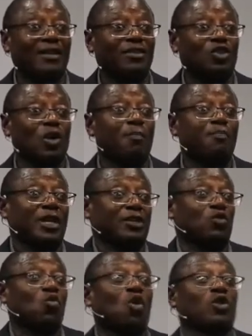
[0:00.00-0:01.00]
some
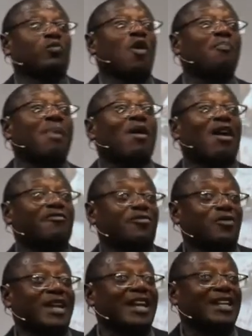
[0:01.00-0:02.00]
person who was more
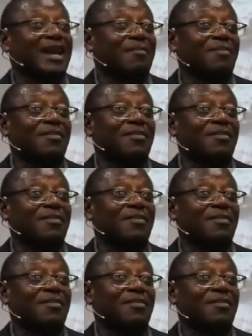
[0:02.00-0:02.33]
powerful than them.